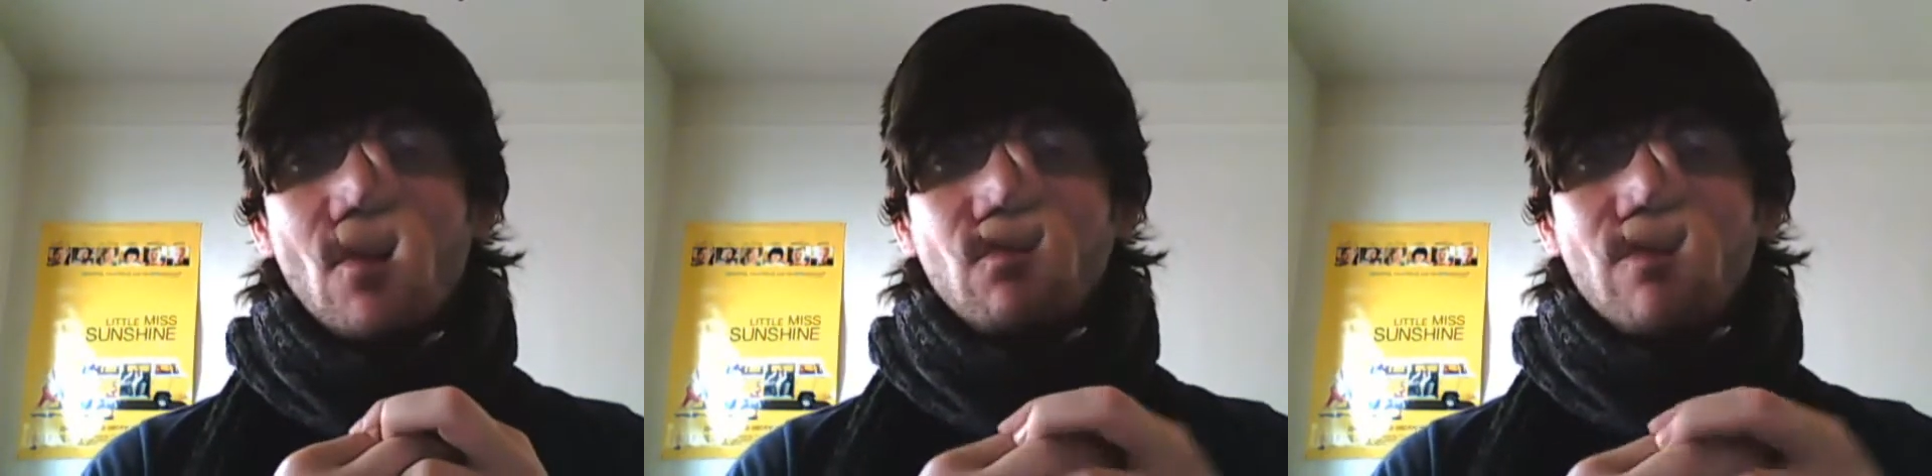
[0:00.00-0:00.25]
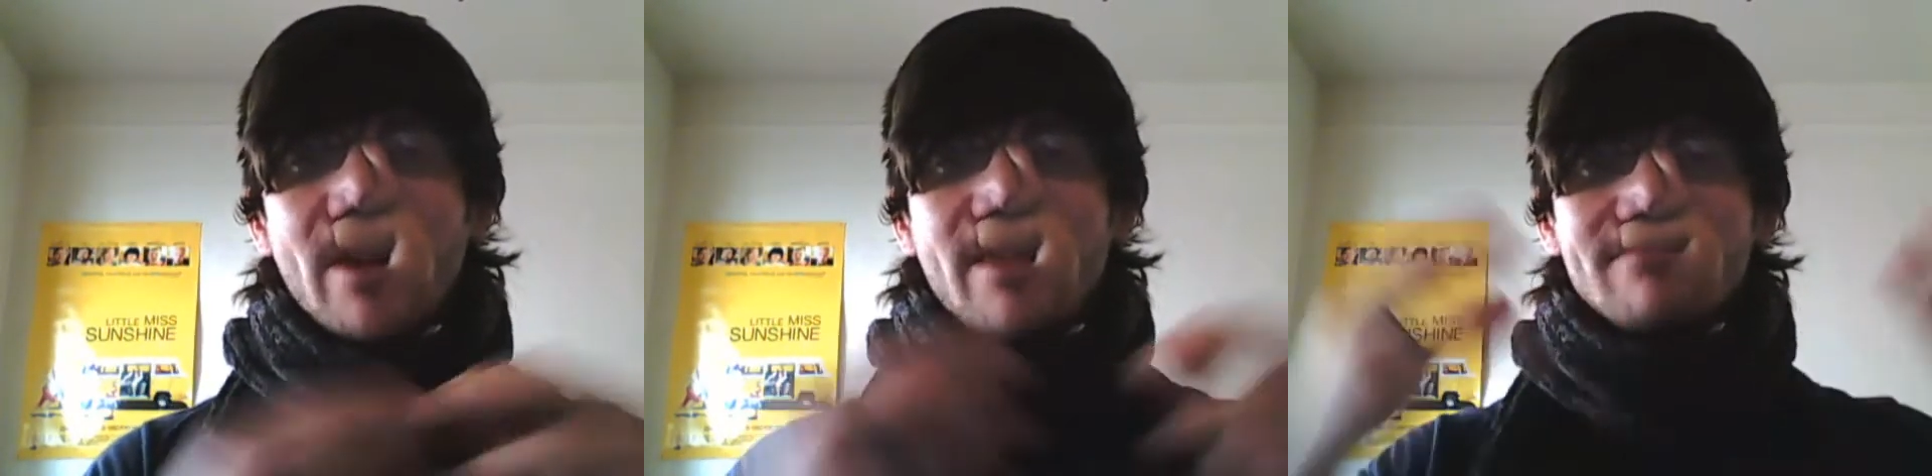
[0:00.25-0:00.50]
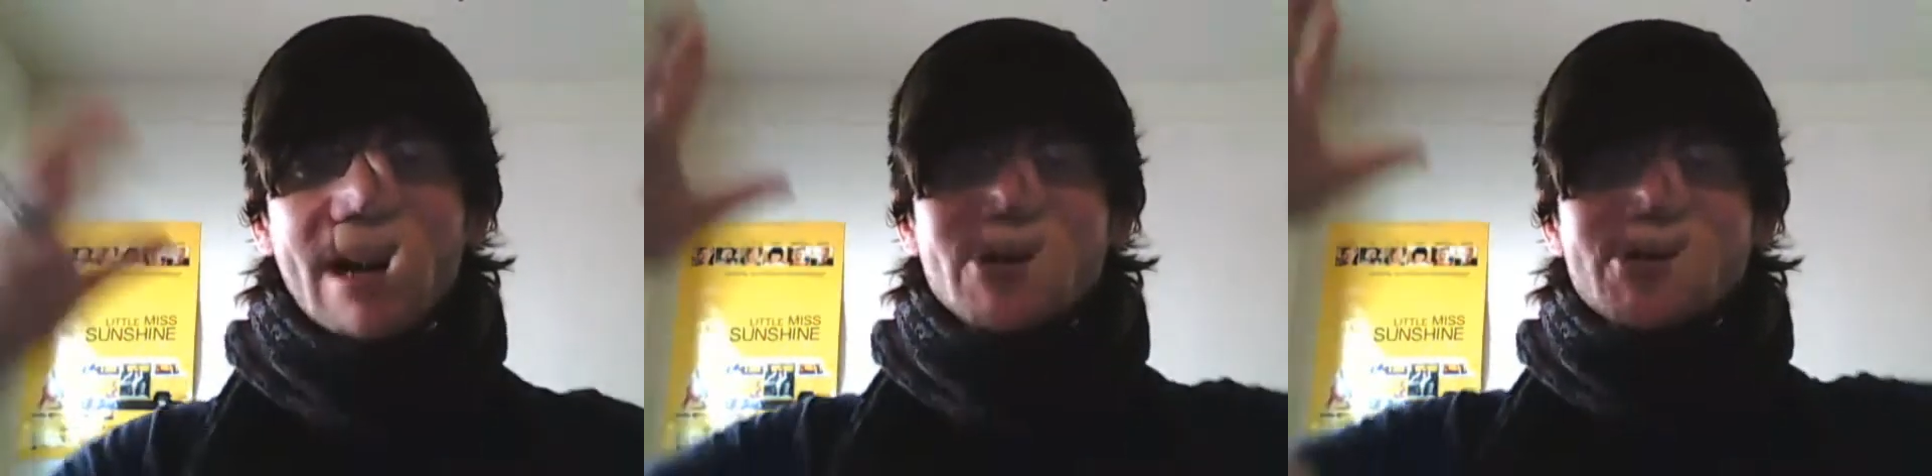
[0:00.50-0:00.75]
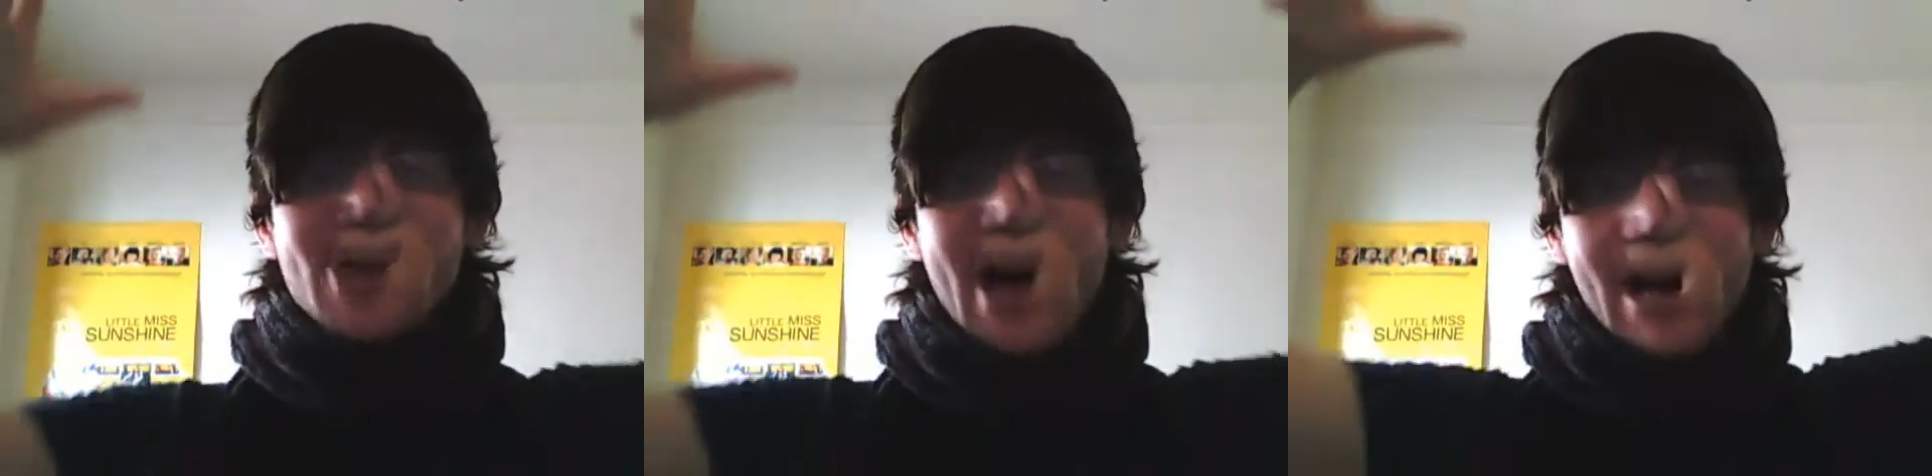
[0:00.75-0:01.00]
with my
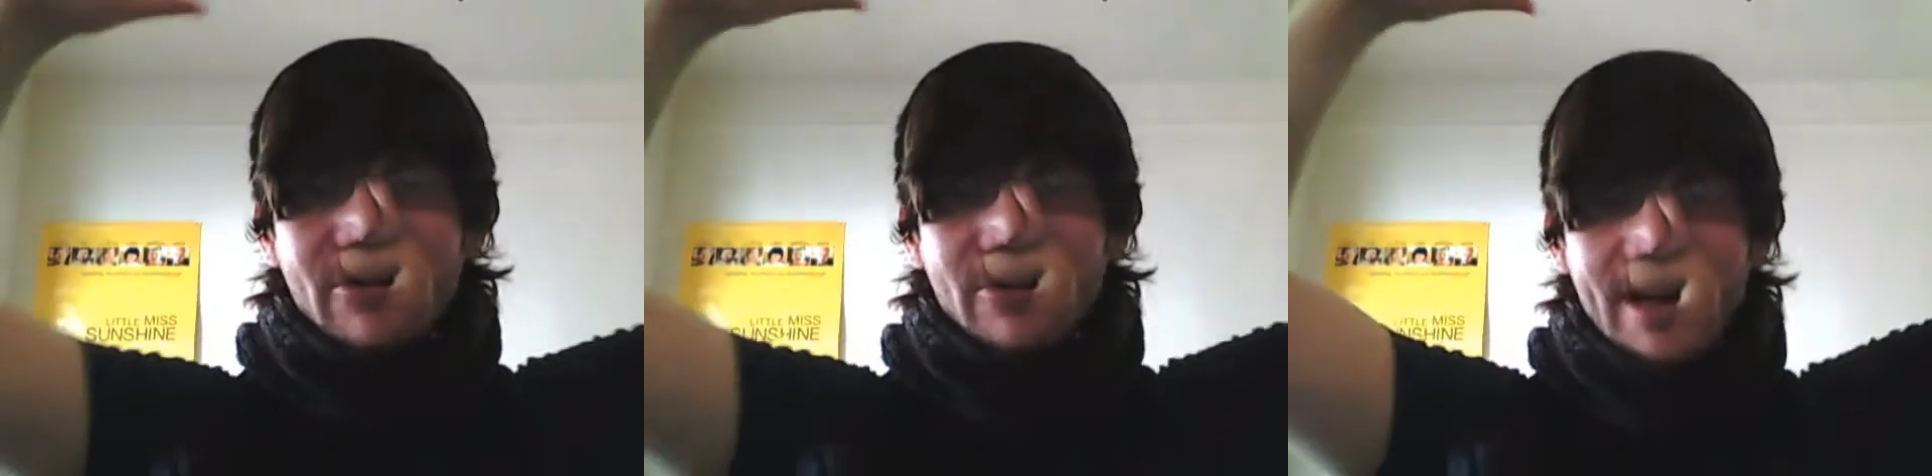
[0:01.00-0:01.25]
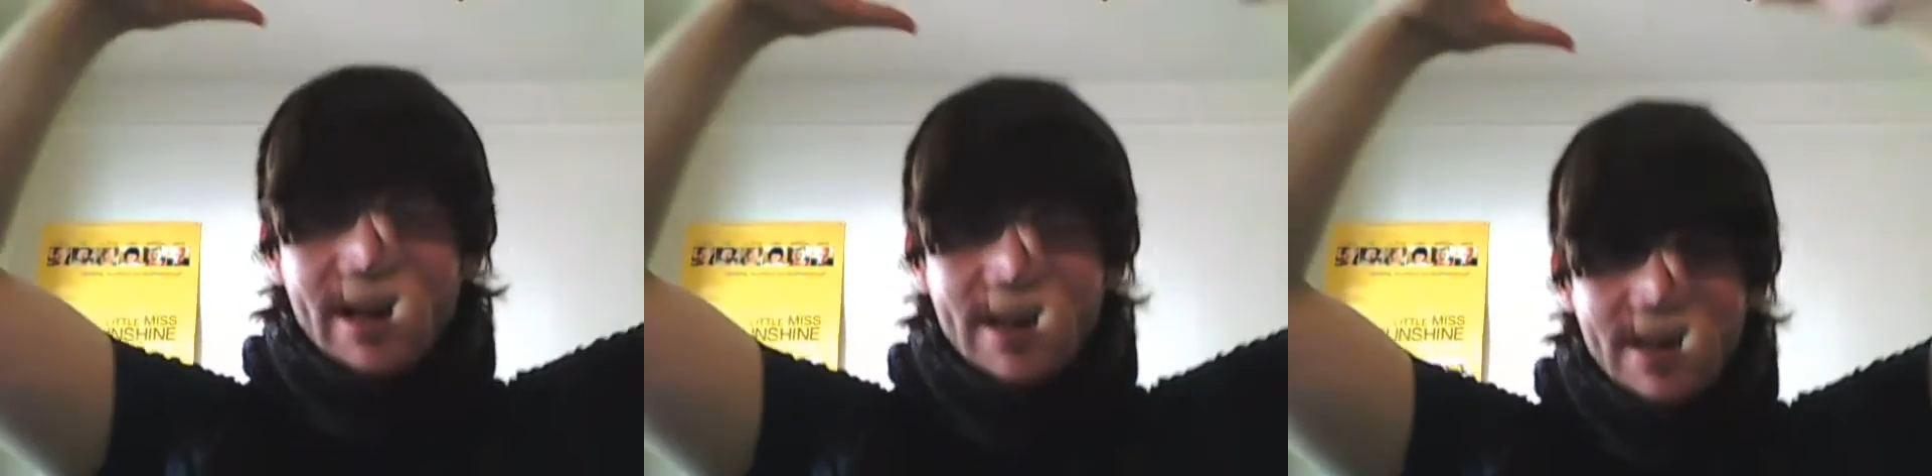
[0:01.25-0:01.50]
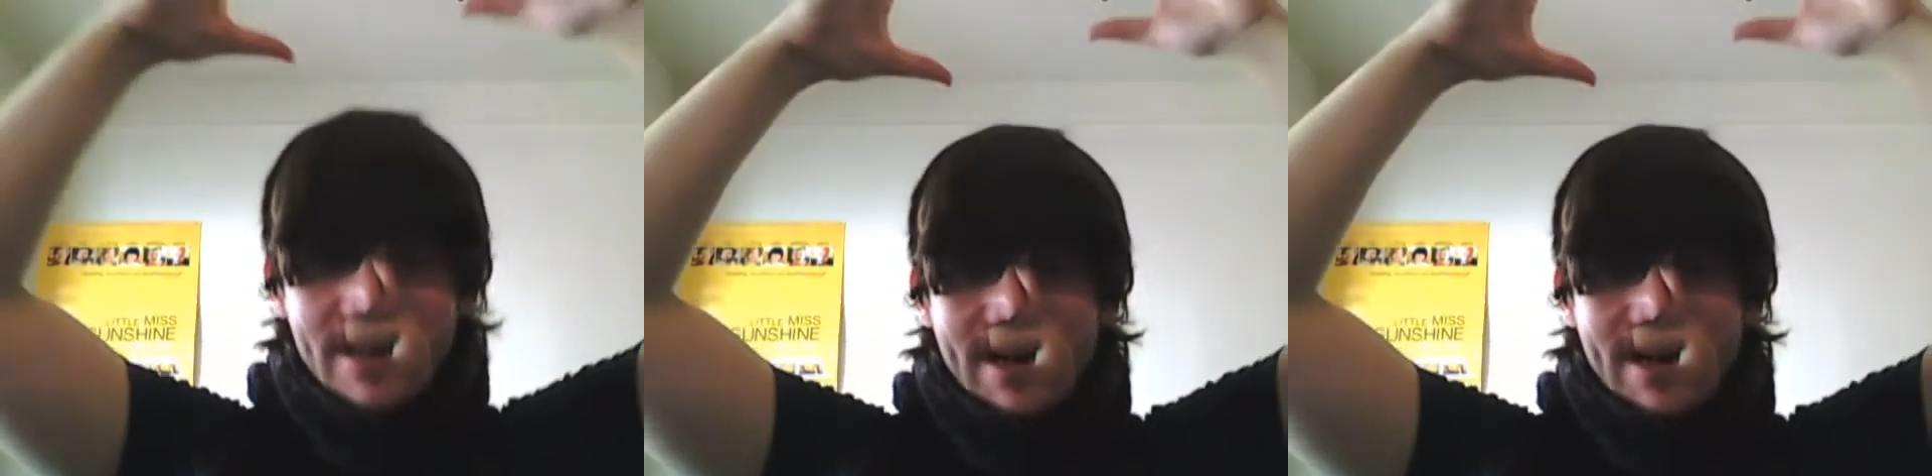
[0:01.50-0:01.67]
chakra